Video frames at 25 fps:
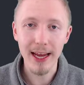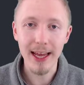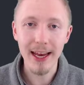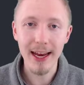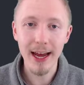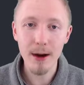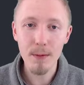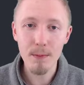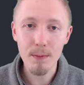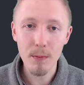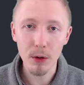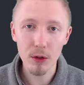
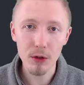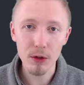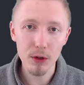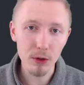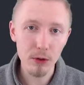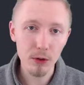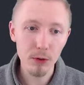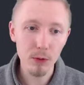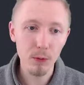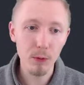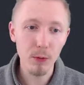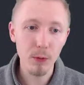our
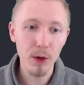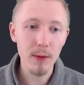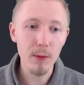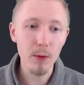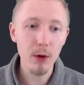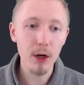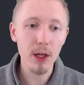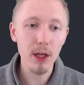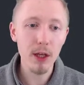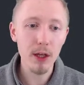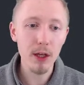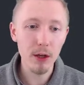model we
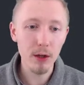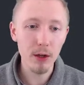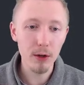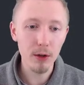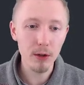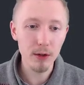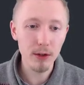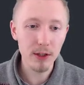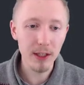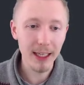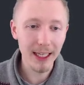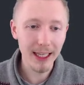want to
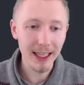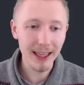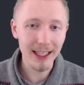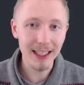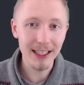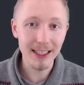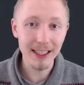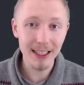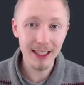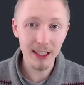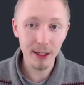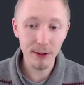use in
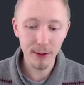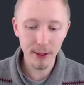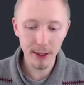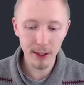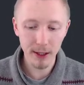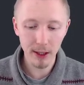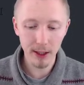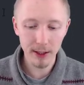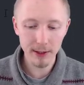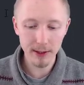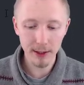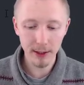this
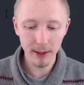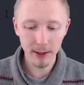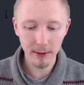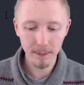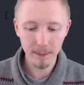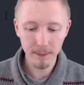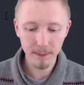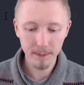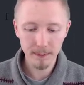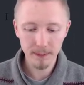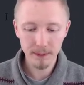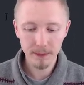serializer.
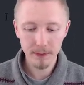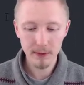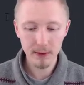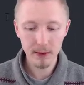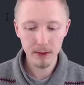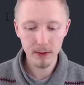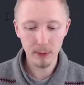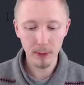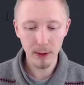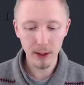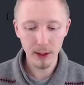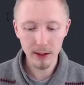
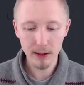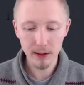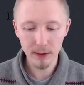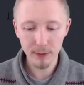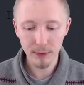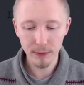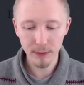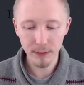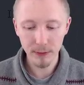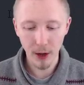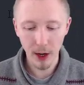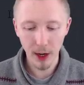So we're going to
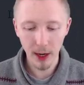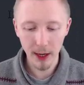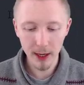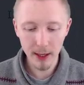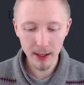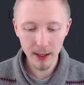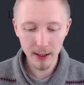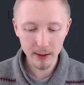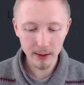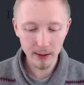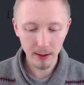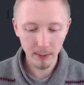
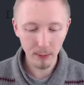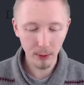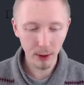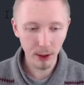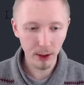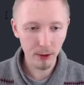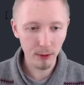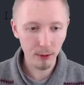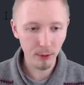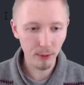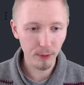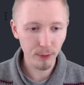define something
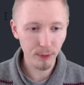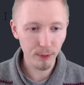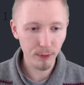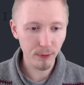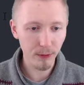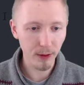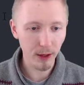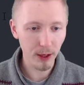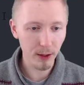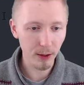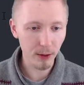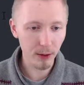called
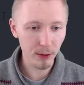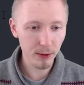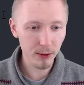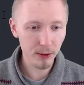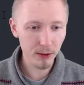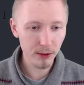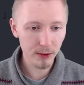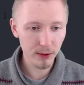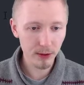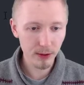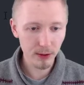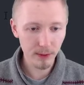
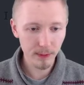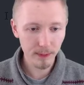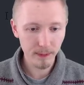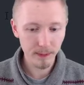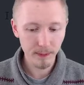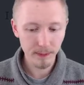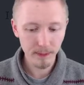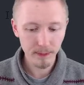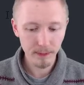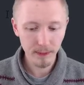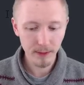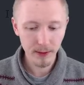fields,
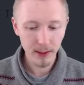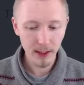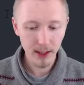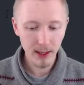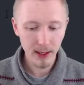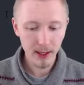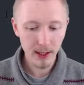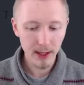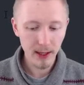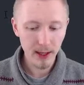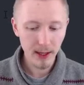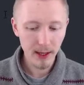
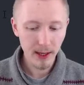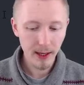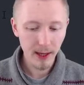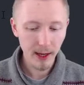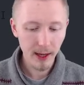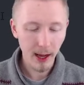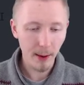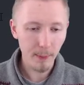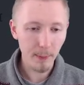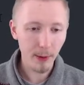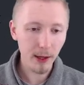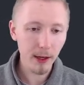
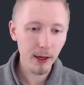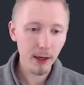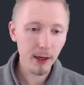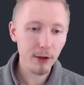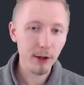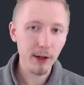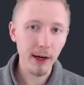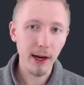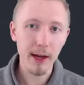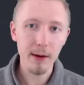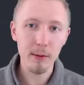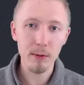and we're going to
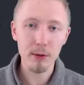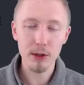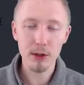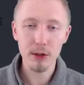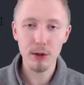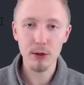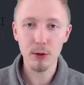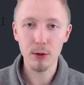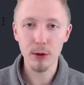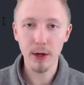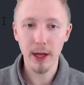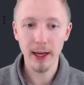create what's
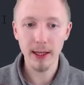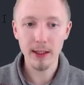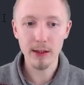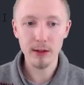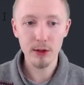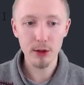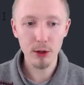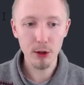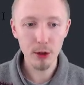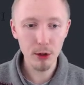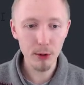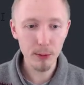called a
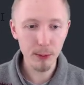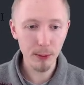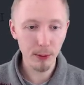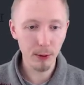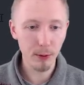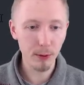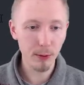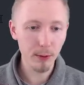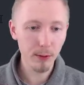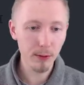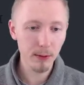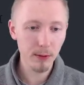
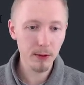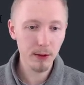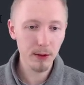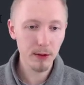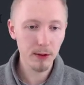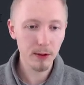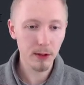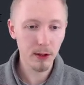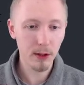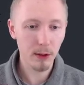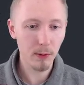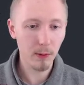tuple.
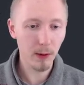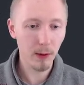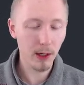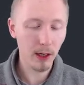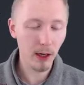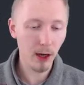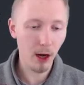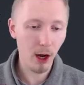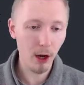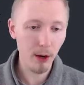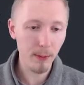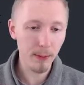So we're
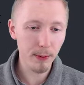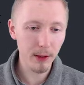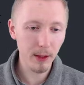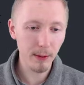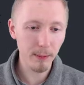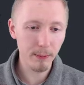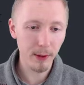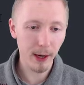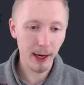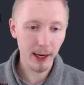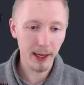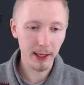going to open the
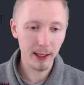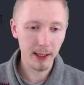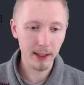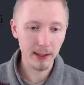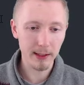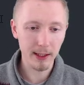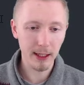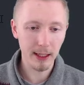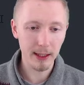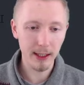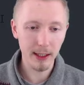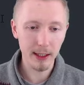
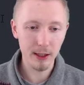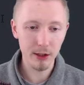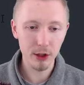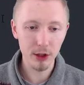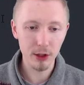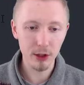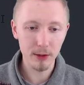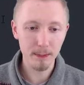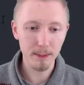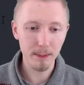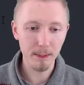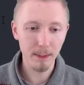brackets and then
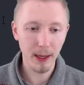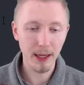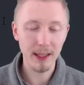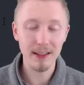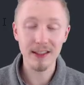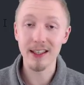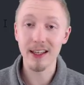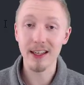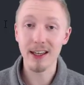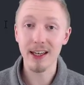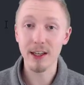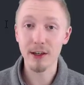just
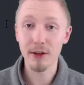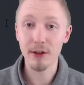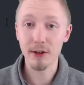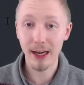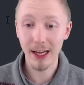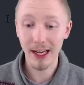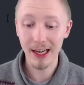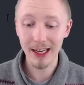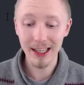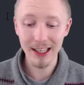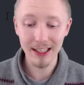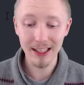basically
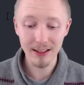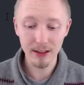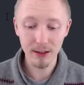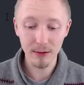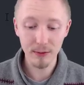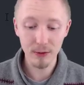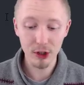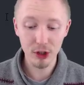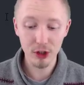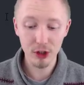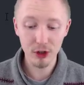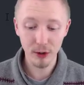create a list
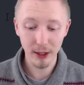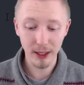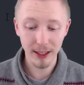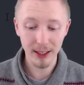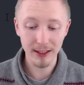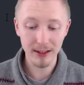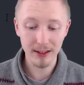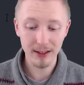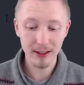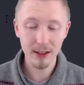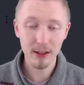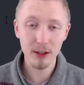of
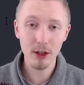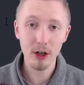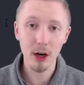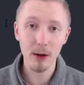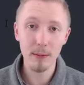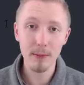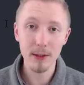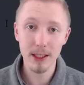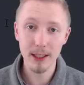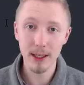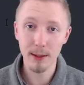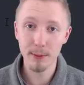strings,
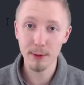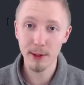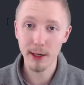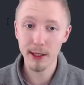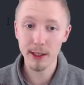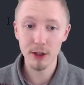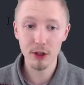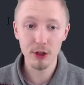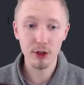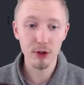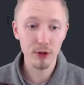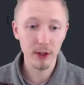comma
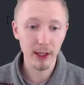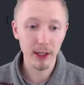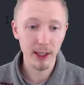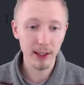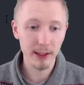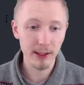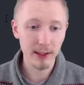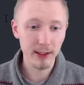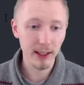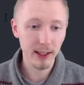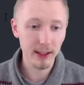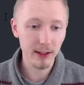separated
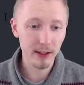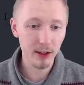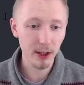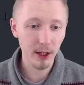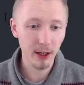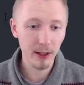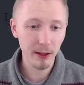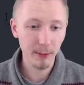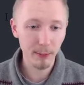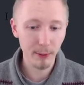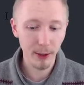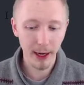strings
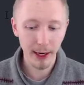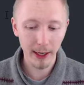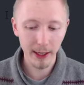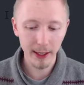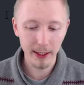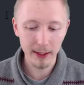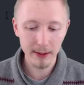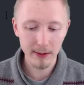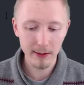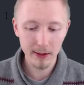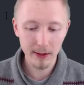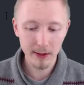inside the
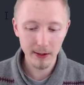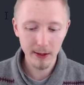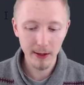brackets.